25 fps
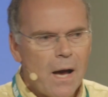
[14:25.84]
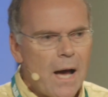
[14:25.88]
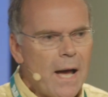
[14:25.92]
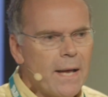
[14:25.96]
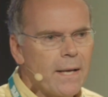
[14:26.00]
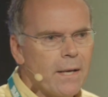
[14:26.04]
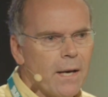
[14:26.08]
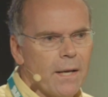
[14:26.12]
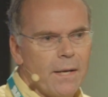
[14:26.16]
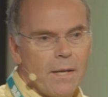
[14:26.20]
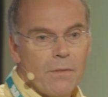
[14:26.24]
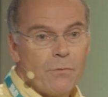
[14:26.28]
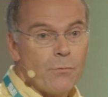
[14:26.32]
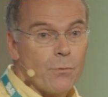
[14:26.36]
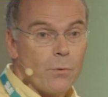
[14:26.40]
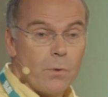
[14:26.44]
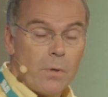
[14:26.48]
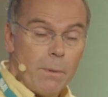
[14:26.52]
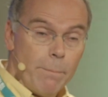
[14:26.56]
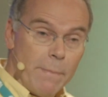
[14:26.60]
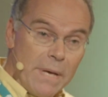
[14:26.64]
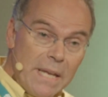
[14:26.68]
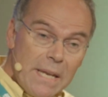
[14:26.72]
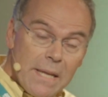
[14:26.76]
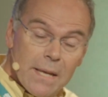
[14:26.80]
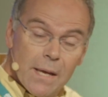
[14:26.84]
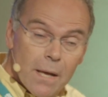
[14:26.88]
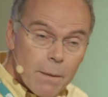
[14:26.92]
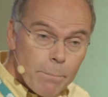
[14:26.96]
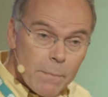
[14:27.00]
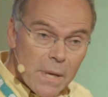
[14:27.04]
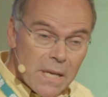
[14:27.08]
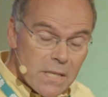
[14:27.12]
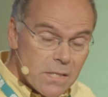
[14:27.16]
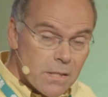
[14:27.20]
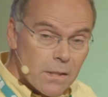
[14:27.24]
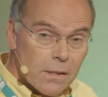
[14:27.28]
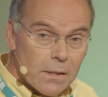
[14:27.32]
I got it through the media,
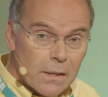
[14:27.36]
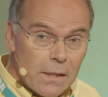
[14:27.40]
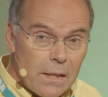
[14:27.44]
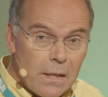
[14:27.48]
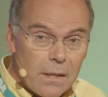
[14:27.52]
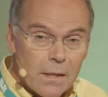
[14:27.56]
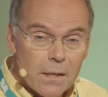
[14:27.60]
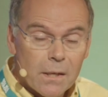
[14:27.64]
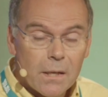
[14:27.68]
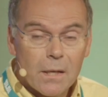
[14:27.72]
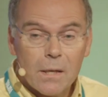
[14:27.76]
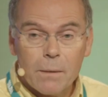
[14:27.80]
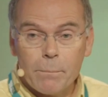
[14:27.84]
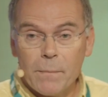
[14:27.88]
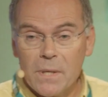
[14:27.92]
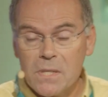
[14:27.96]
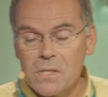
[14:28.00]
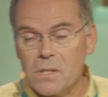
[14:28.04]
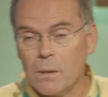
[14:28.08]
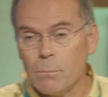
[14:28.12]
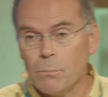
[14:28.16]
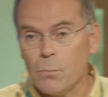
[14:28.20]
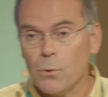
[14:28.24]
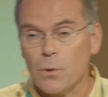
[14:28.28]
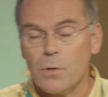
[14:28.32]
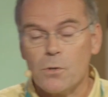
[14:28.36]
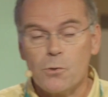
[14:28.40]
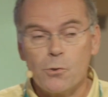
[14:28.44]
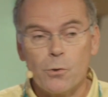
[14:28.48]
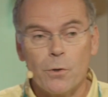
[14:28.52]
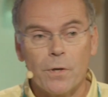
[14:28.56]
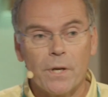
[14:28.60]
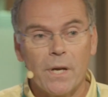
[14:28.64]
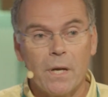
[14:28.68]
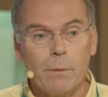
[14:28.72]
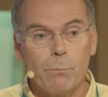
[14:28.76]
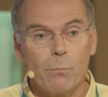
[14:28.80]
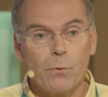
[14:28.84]
basically. Um, at some point,
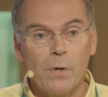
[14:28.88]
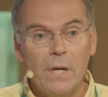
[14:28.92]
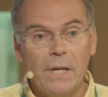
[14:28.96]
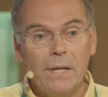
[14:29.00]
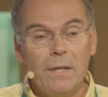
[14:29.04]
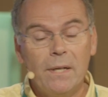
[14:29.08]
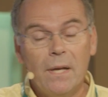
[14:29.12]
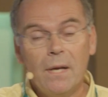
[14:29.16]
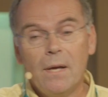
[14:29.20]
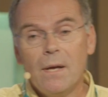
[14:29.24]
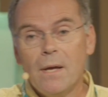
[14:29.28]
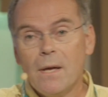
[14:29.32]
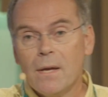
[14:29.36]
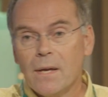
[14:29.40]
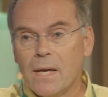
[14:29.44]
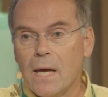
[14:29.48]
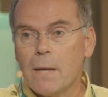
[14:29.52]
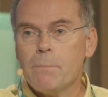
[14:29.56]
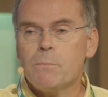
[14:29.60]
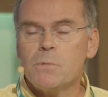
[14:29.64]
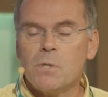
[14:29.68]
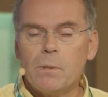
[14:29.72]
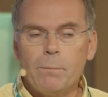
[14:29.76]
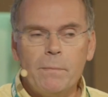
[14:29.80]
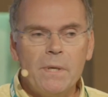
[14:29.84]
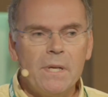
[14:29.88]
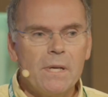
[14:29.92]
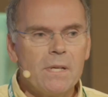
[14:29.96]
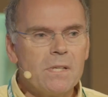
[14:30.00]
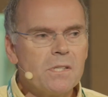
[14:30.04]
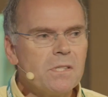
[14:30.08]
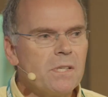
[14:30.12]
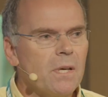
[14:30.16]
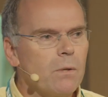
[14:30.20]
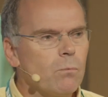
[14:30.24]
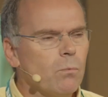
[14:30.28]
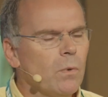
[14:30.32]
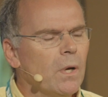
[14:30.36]
Sergey Brin came to me and
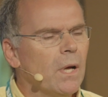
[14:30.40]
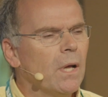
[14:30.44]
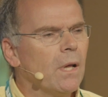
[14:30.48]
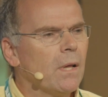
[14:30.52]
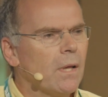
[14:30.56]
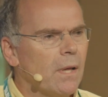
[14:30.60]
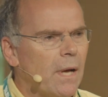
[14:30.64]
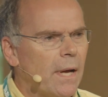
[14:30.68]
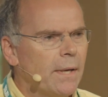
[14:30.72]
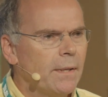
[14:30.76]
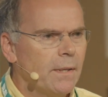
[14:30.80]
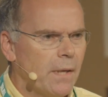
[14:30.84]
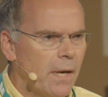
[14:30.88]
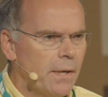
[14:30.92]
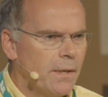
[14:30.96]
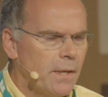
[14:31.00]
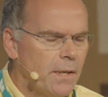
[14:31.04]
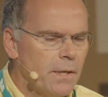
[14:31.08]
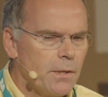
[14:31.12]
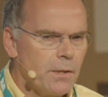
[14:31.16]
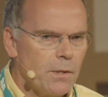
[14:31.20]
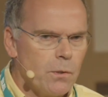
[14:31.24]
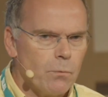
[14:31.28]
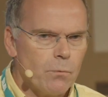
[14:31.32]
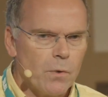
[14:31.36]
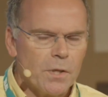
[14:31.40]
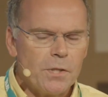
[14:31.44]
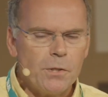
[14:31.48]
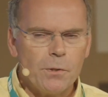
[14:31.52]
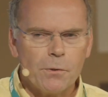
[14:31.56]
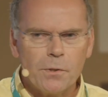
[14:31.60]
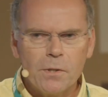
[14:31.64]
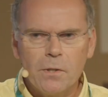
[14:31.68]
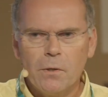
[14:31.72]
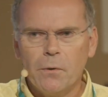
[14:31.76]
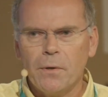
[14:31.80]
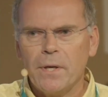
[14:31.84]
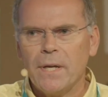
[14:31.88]
said, "Well, I, I hear you what
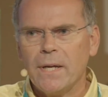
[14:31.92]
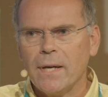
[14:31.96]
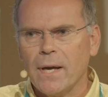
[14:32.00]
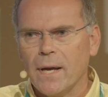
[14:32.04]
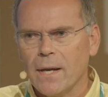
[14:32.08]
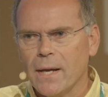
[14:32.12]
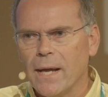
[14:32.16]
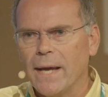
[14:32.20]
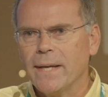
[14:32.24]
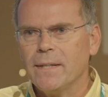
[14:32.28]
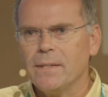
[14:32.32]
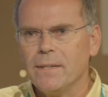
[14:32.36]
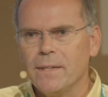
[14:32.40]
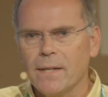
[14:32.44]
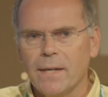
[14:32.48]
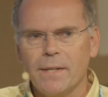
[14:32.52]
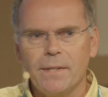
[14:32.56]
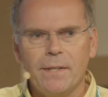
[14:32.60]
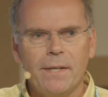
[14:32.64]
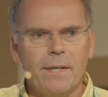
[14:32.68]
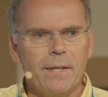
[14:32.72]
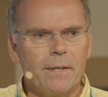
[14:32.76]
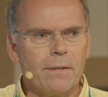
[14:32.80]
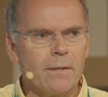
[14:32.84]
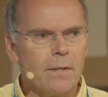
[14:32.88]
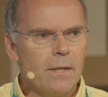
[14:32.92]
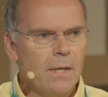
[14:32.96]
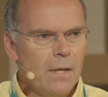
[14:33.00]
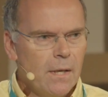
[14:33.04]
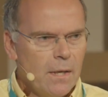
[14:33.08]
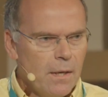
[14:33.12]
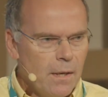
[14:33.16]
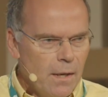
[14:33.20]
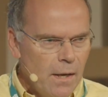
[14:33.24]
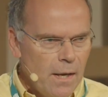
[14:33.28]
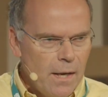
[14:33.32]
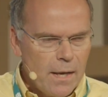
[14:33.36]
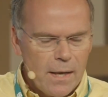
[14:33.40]
you're doing. I like the idea.
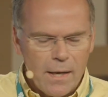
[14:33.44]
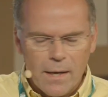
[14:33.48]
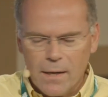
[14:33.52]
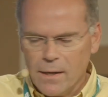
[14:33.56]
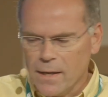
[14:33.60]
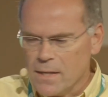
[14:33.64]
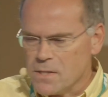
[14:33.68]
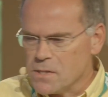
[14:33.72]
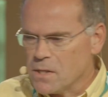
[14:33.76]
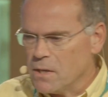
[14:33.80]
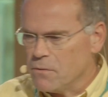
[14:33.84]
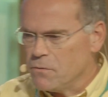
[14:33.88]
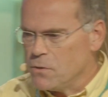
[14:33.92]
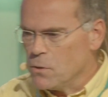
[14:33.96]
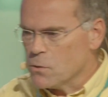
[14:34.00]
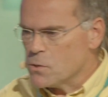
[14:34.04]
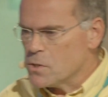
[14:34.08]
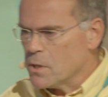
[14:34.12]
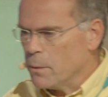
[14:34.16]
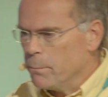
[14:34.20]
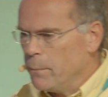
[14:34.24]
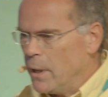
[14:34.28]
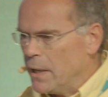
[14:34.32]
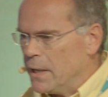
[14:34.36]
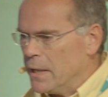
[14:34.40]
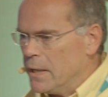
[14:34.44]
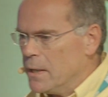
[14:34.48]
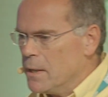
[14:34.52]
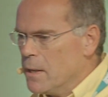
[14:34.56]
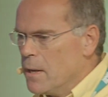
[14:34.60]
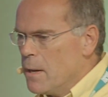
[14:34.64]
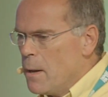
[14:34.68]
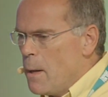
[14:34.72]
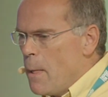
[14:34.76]
Uh, let's give you some money."